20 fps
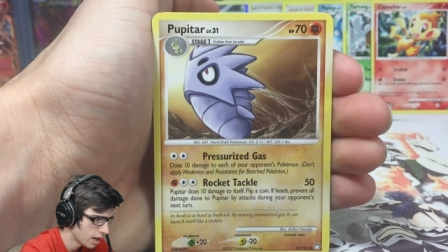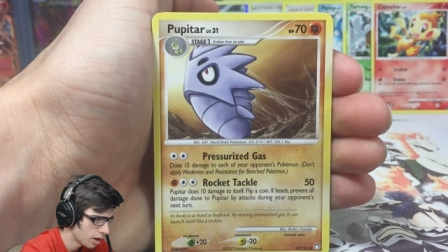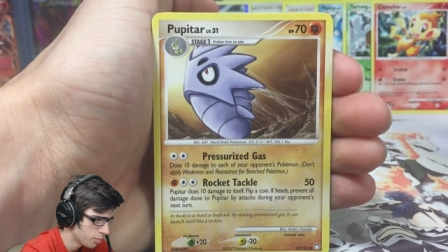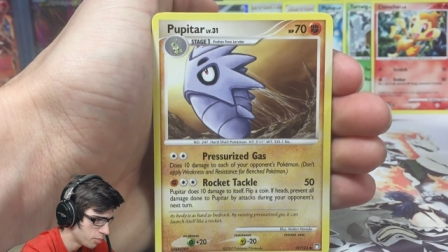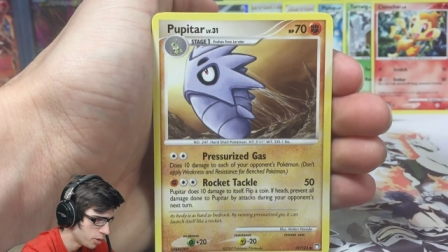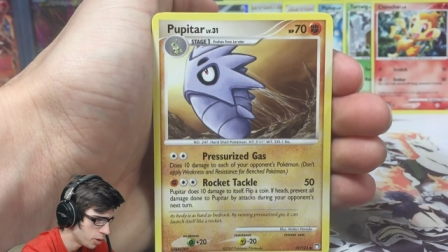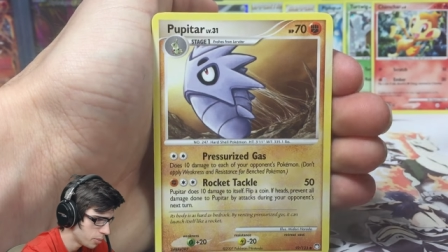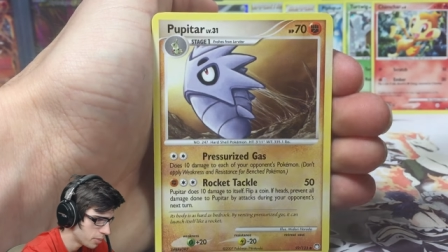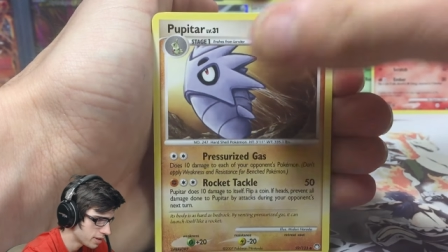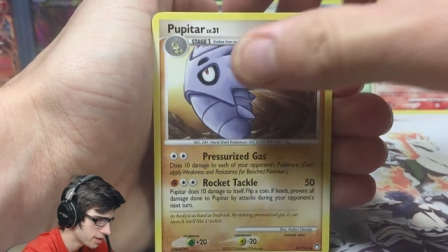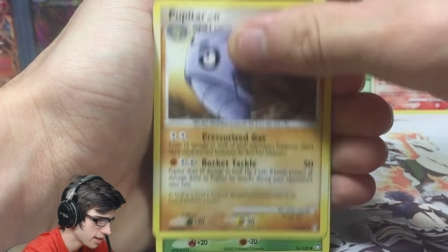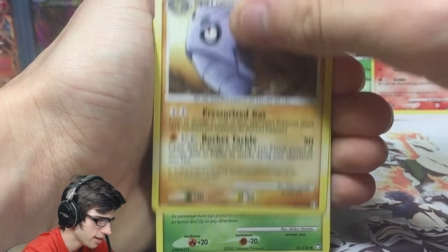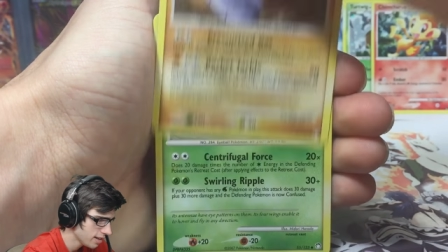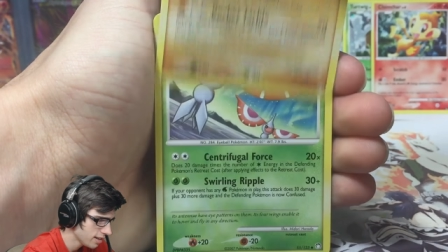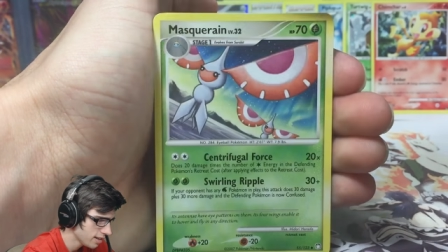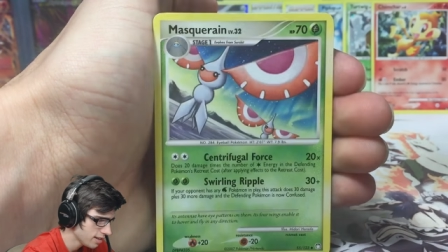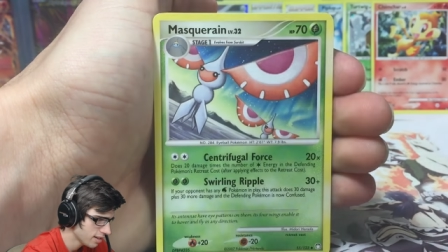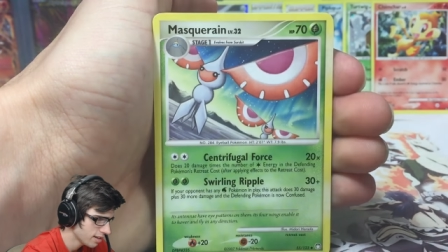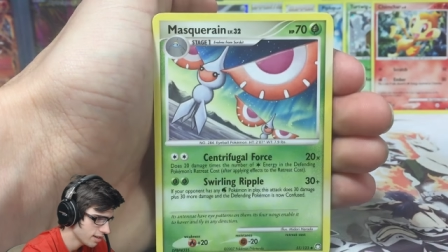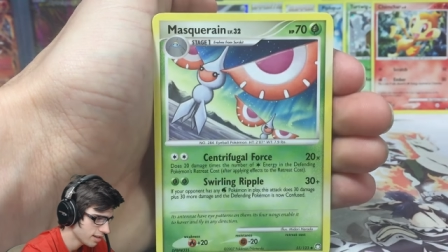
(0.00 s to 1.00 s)
a
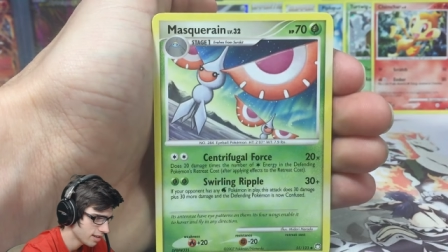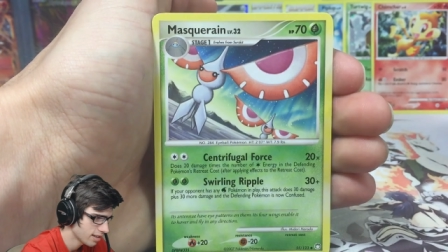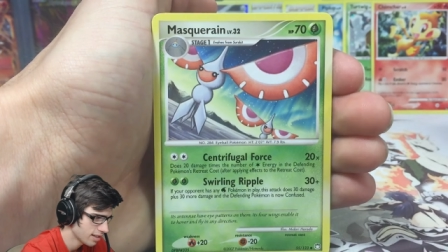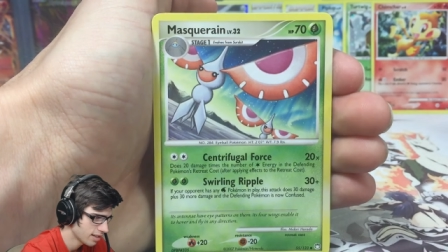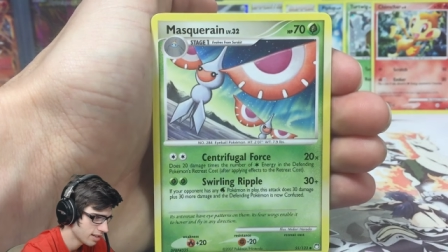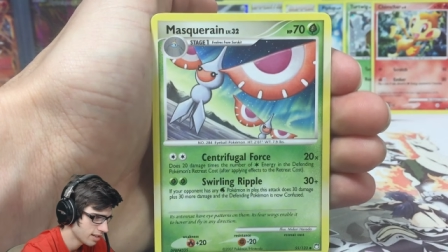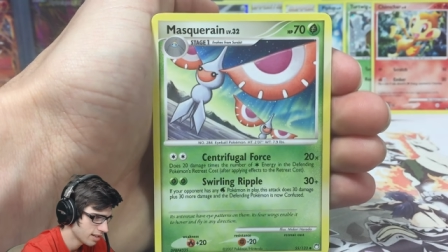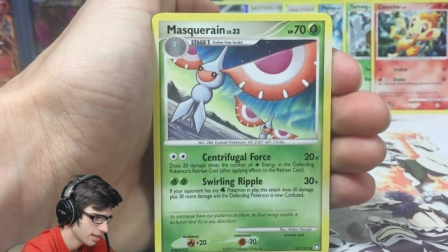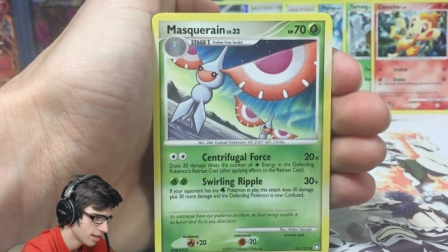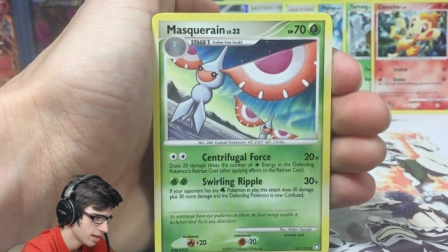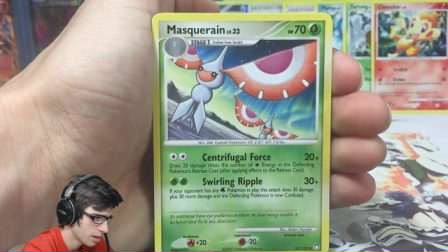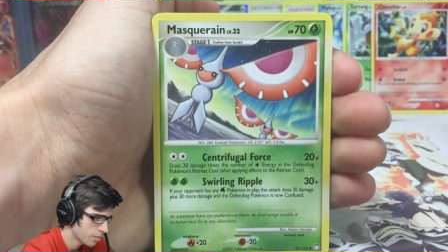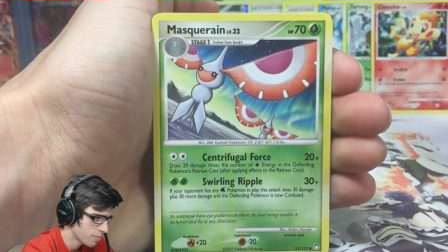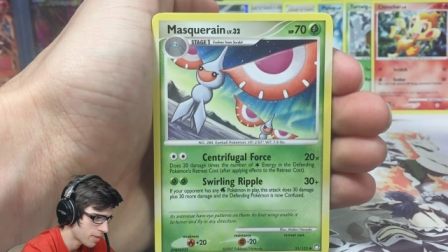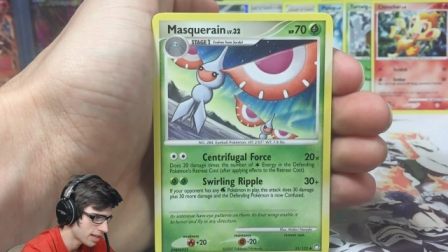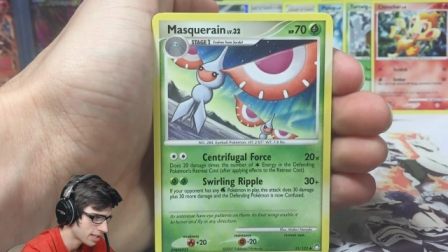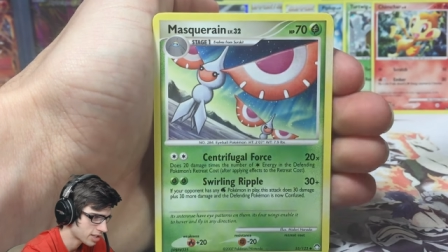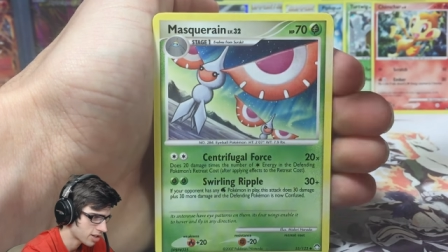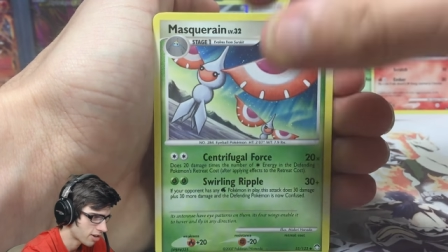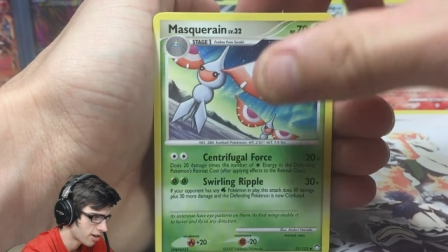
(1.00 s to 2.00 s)
Pupitar,
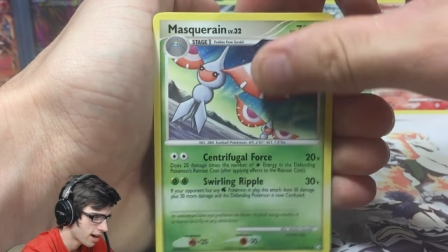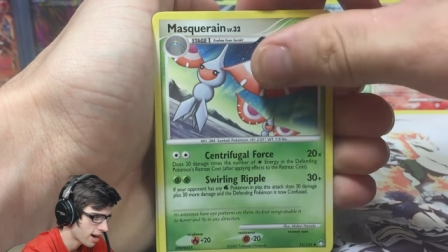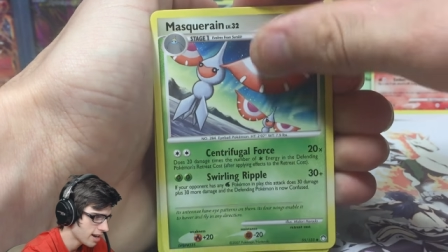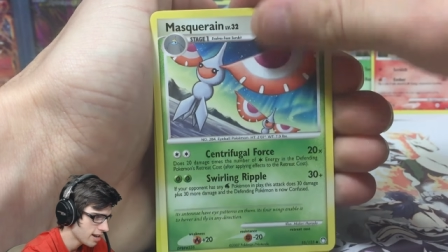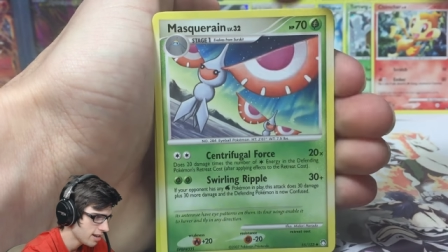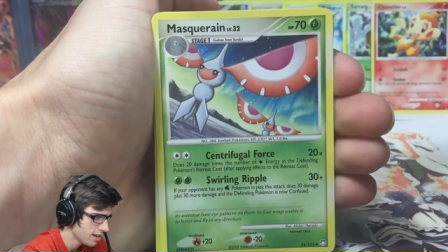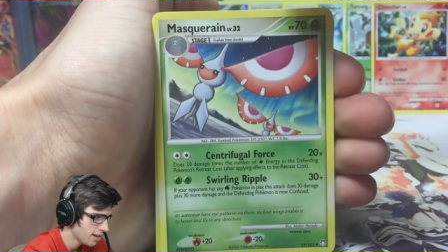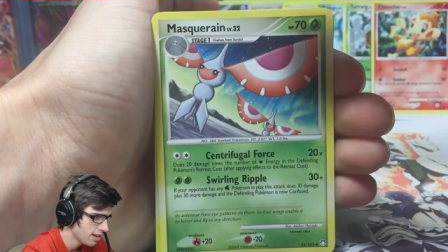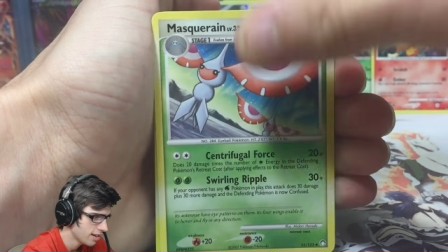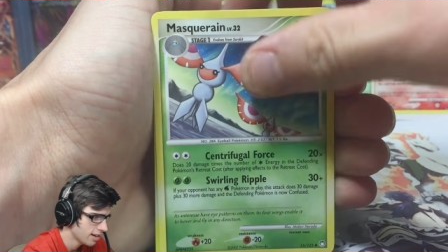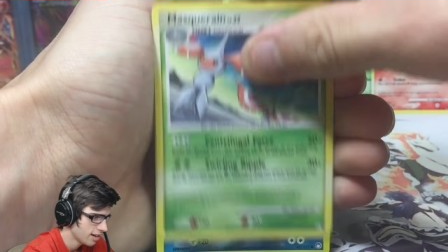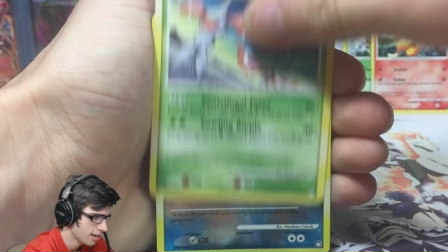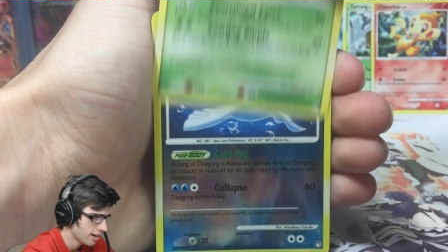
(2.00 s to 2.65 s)
Masquerain,